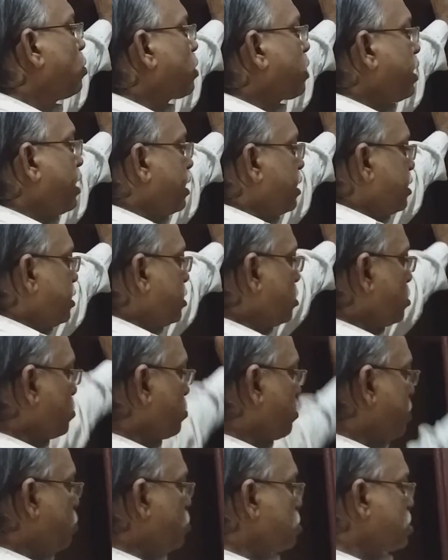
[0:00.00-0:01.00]
Okay,
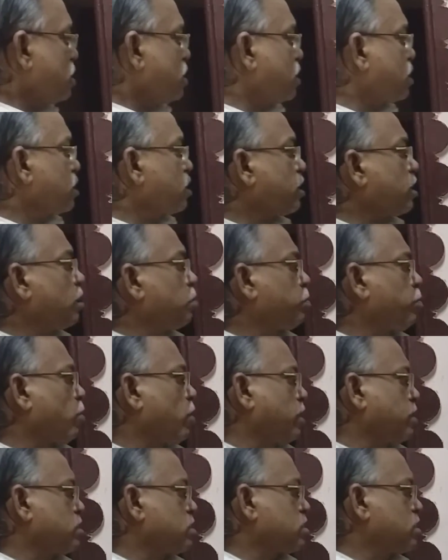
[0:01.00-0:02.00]
by using critical
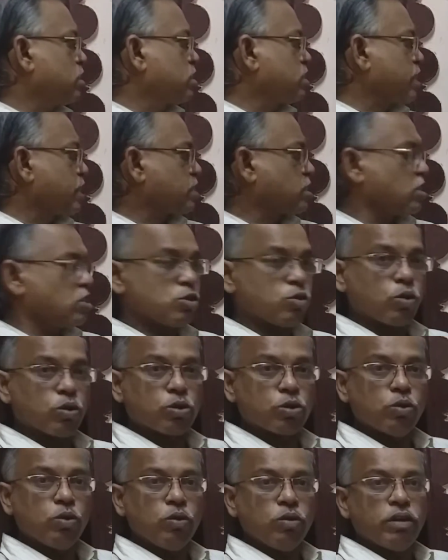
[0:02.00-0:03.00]
points. This x is
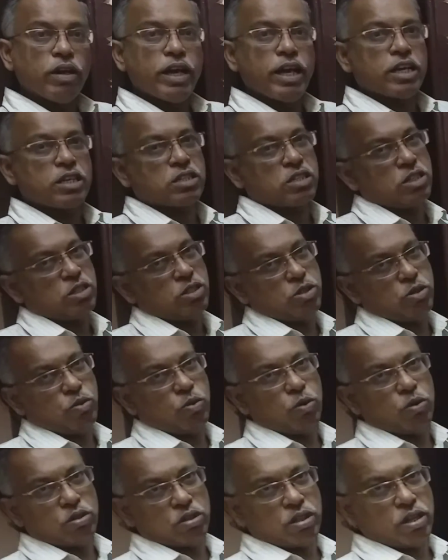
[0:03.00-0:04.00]
equal to
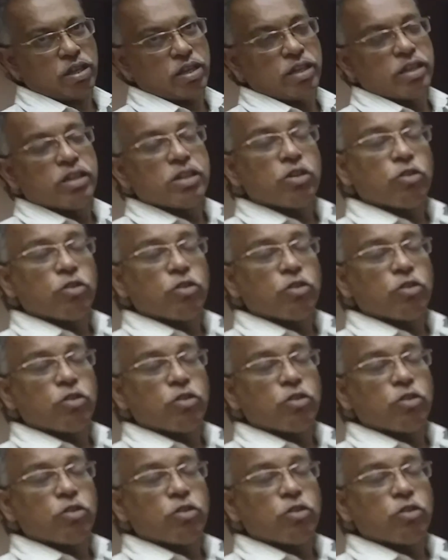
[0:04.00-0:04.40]
3.